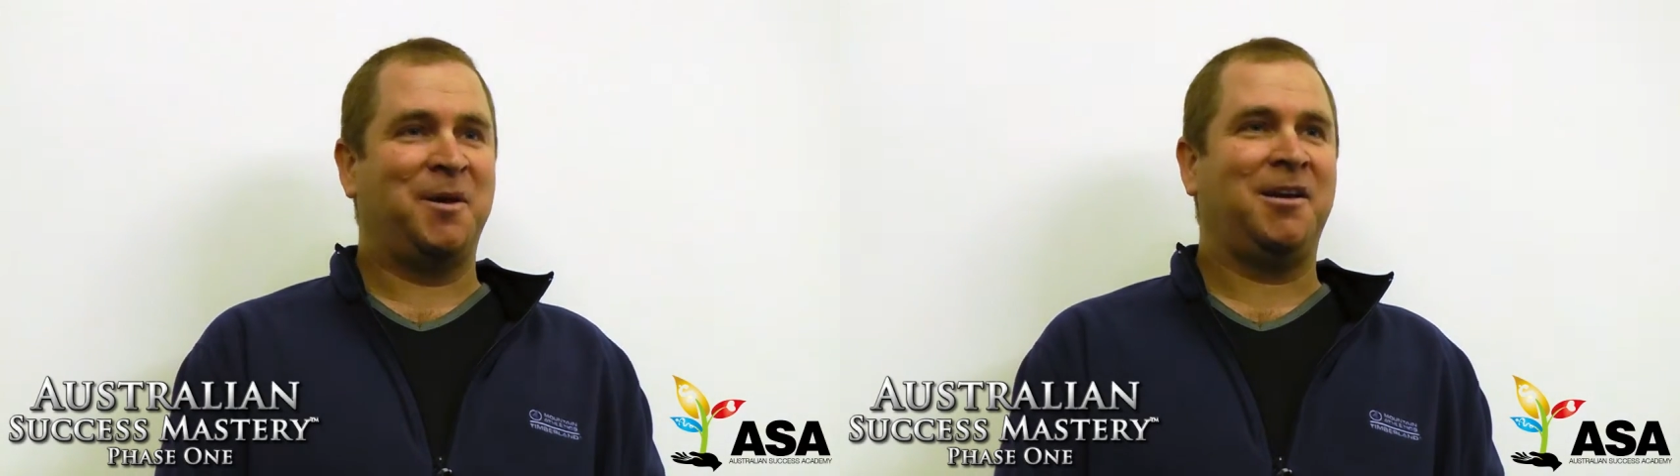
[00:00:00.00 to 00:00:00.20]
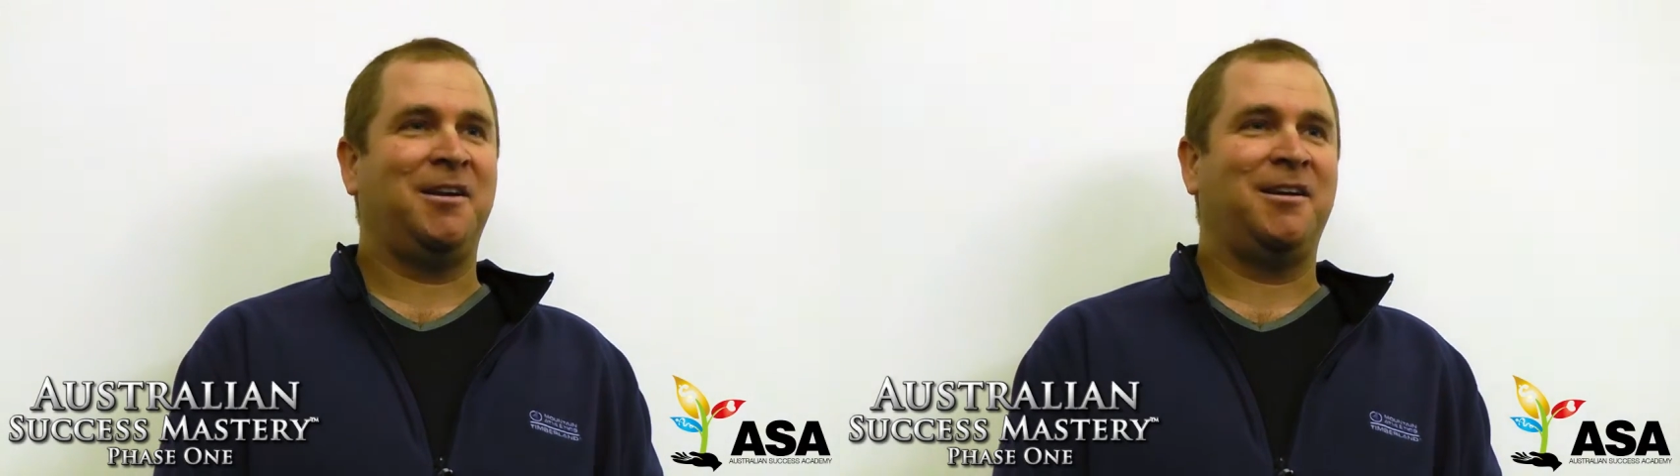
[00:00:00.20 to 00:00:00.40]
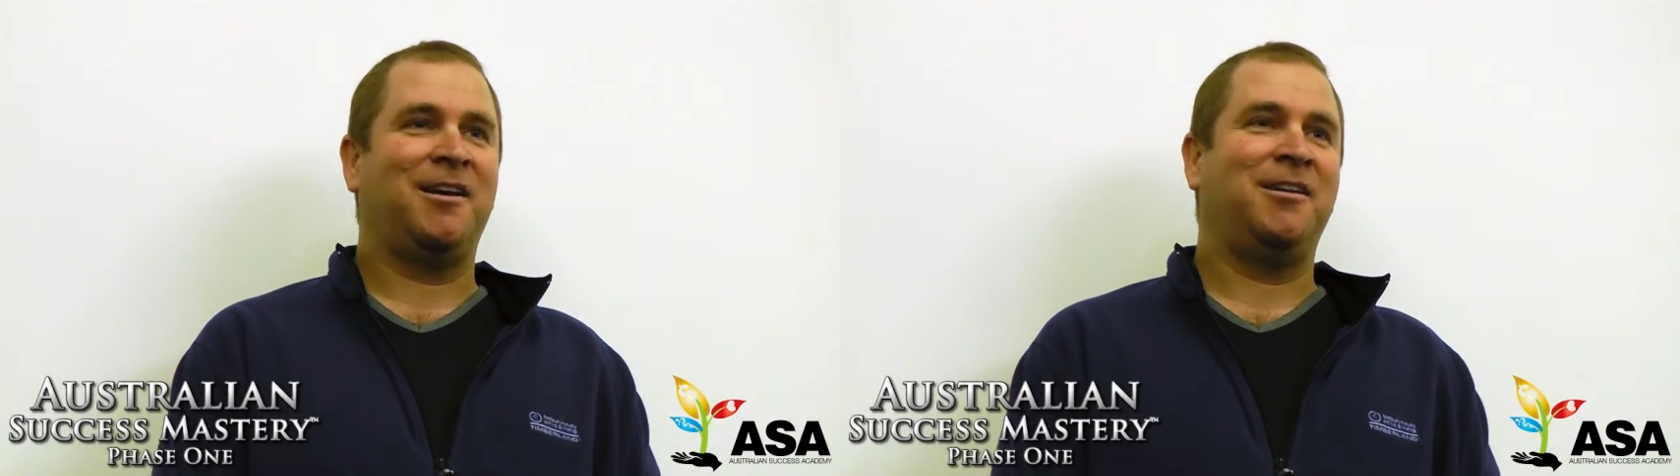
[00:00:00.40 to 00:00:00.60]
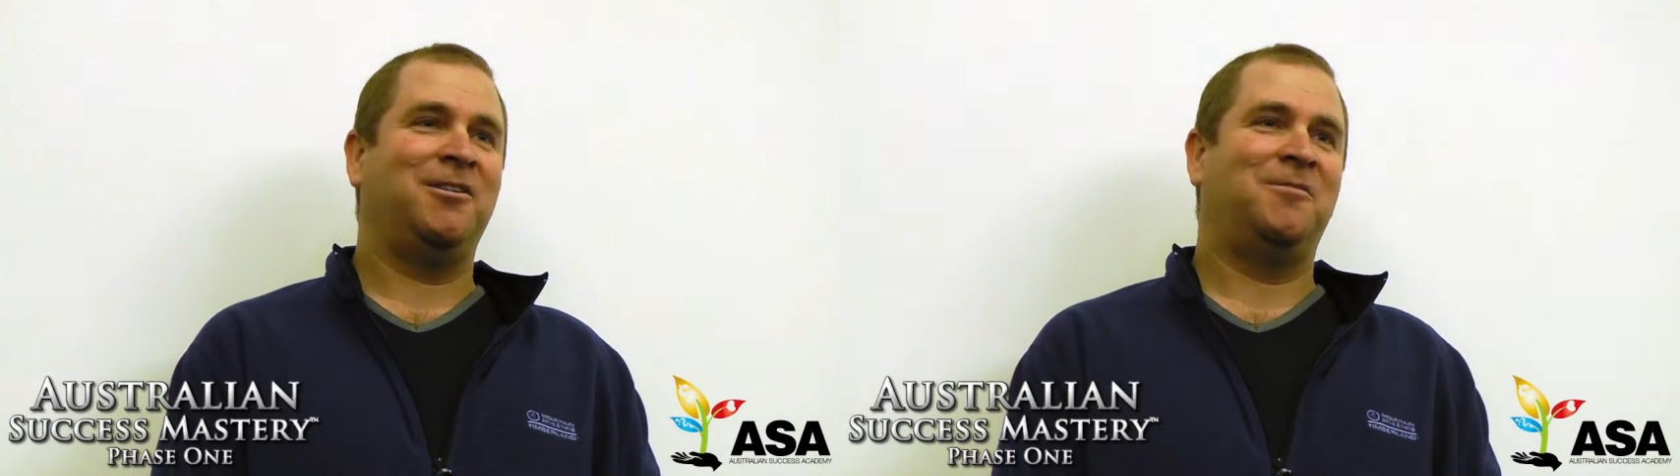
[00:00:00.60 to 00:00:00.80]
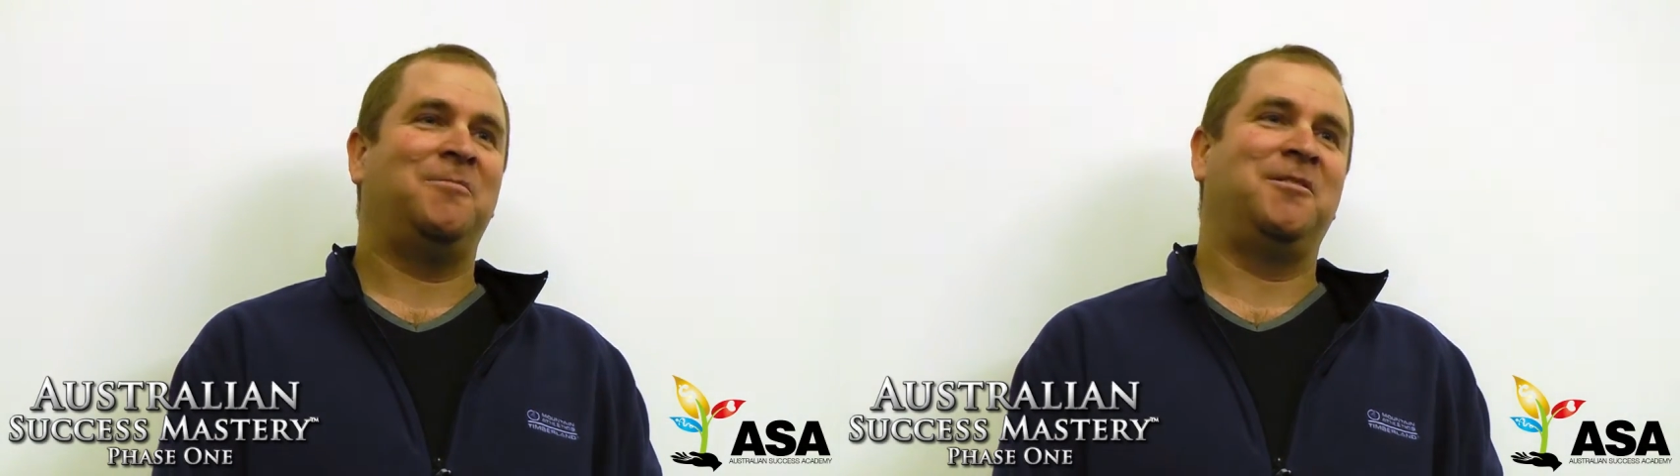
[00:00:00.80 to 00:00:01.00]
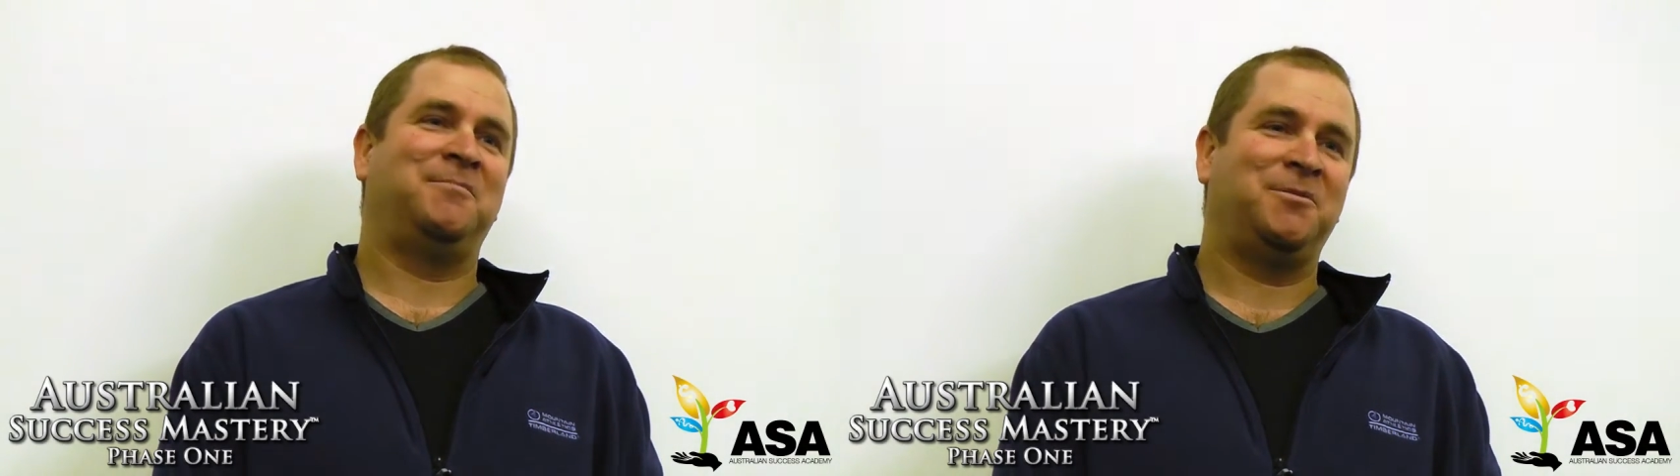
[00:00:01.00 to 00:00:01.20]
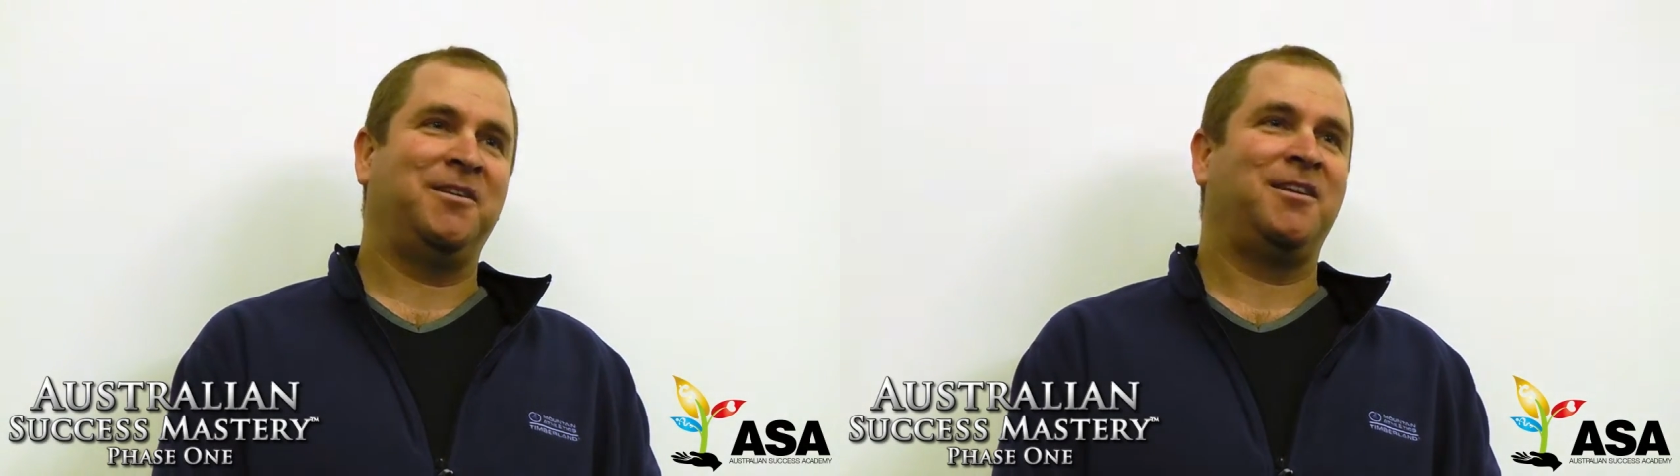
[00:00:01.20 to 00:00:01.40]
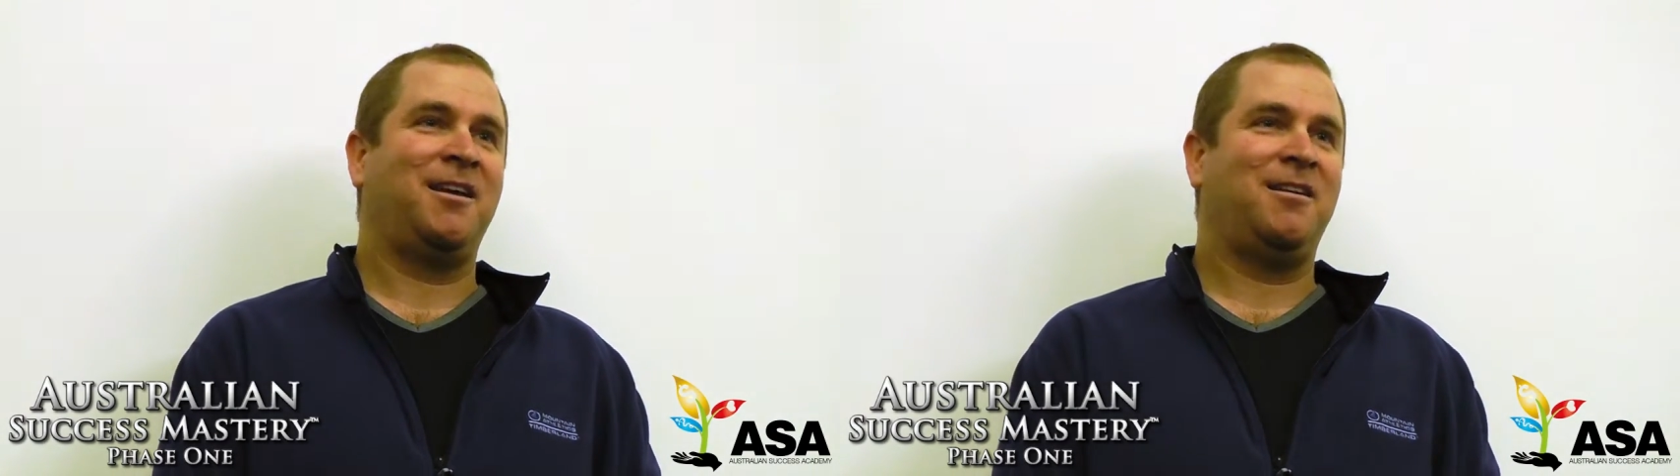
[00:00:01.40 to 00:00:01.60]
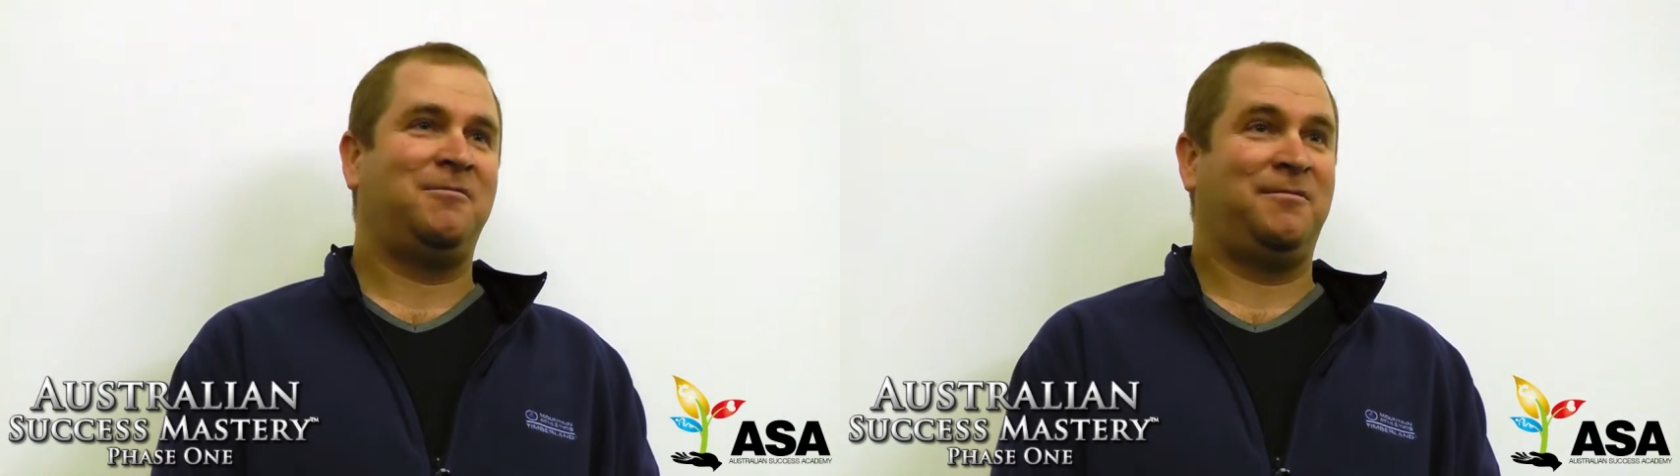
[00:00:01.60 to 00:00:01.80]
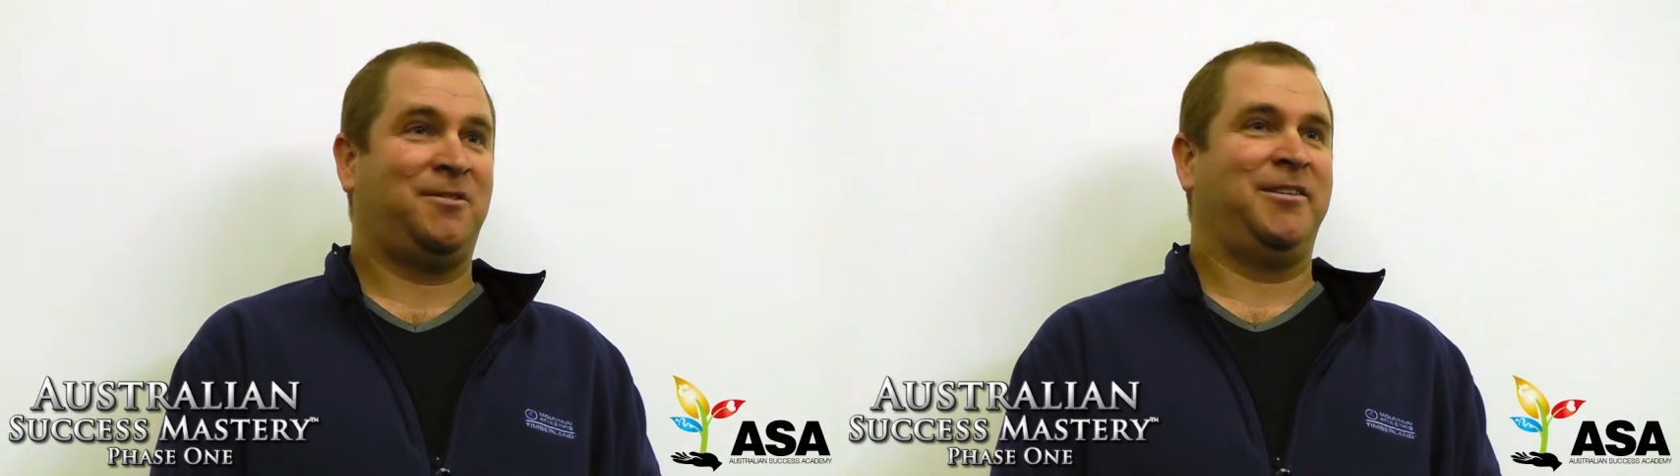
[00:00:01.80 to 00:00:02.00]
be and not what I'm doing now
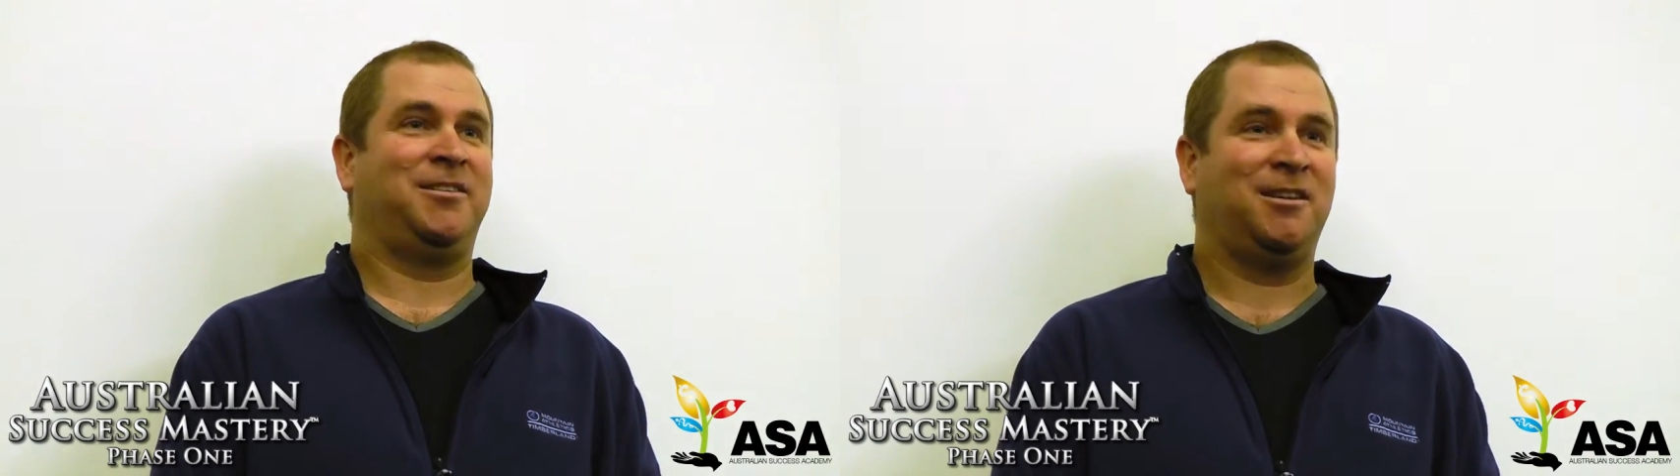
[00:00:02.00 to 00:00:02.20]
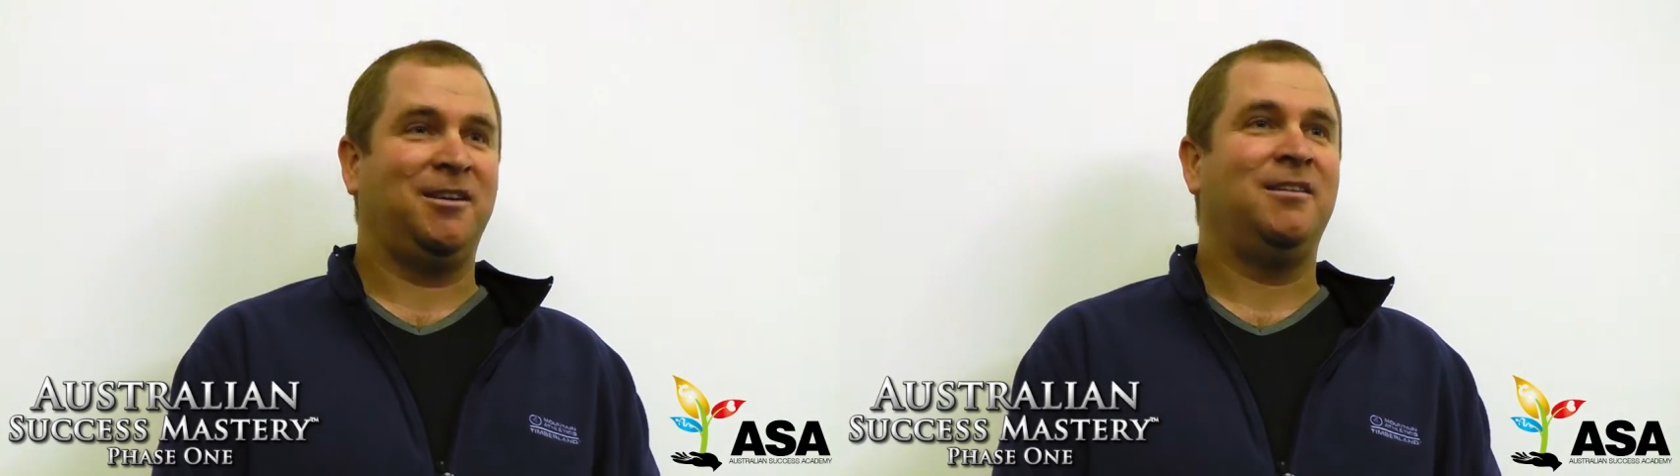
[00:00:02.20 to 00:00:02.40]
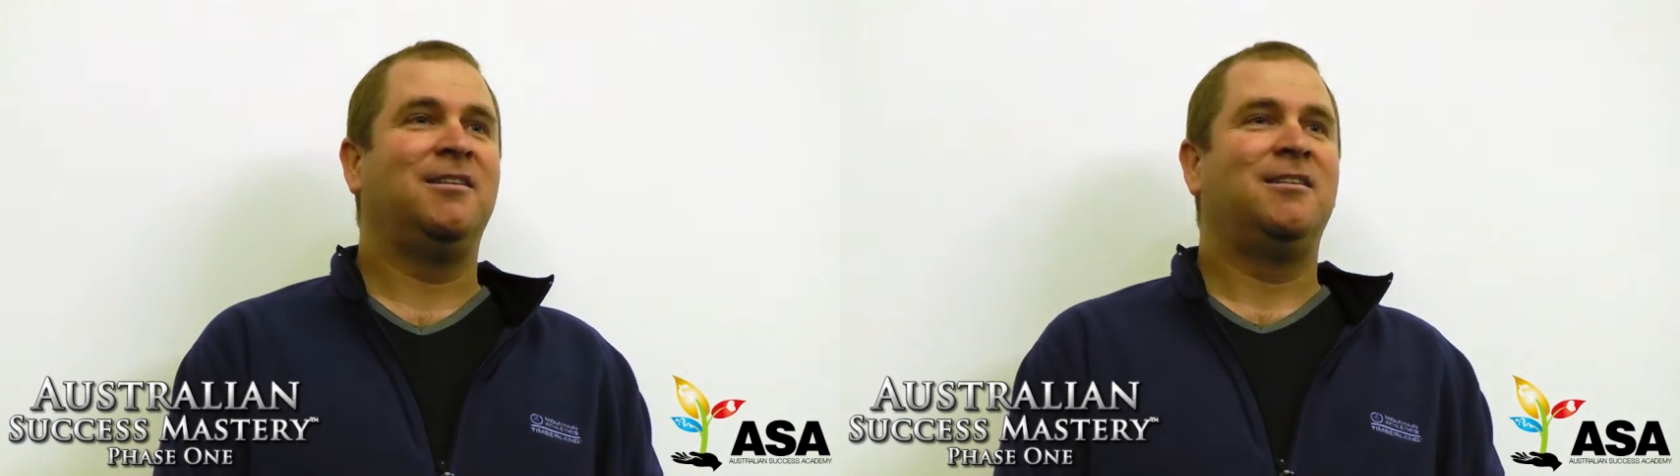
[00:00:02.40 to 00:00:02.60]
with I T